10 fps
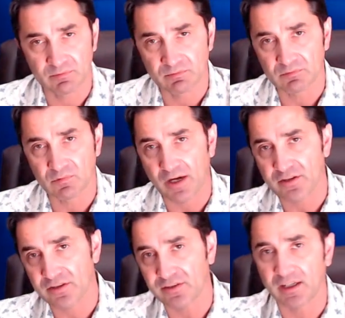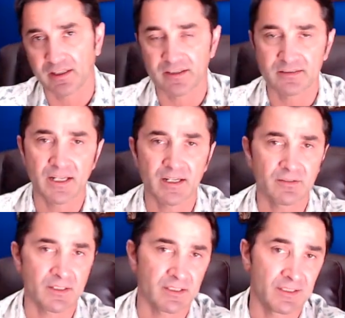Russian targets there, you
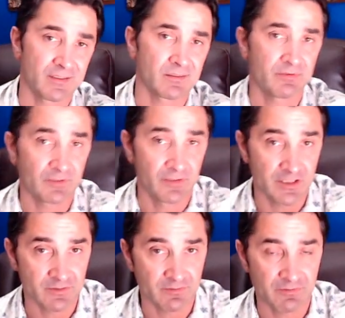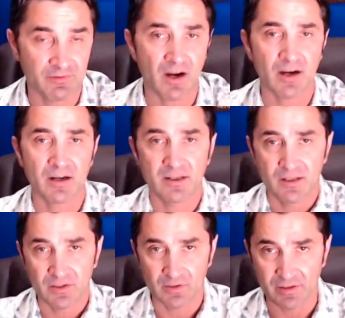can hit this far,
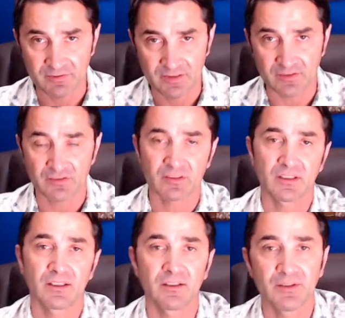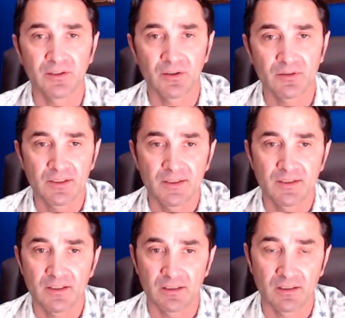you have this, you know,
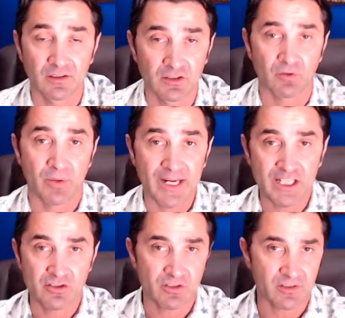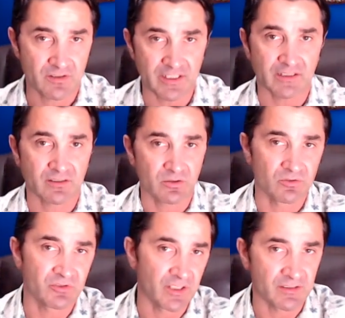uh, the range is set to
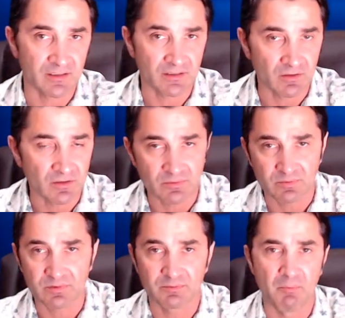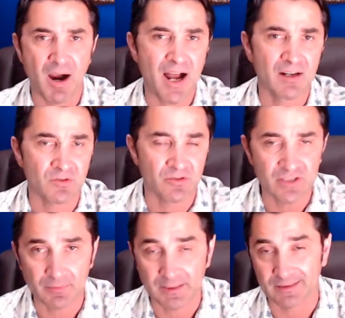60 or miles or
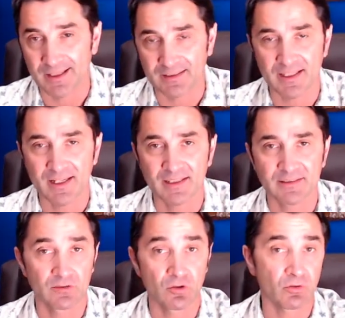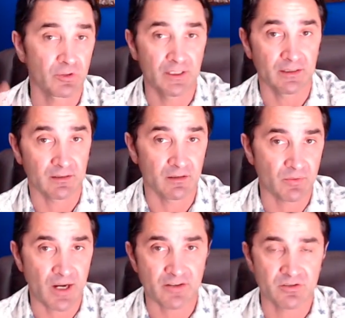something like that and don't hit the
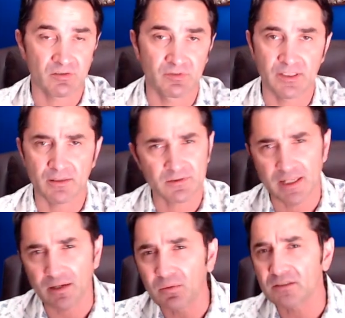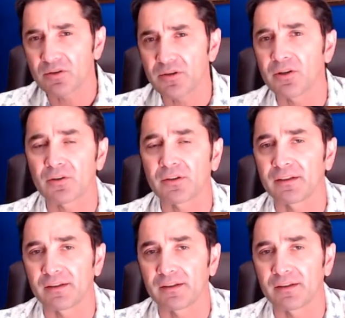Russians over there. It was like, what's going on here?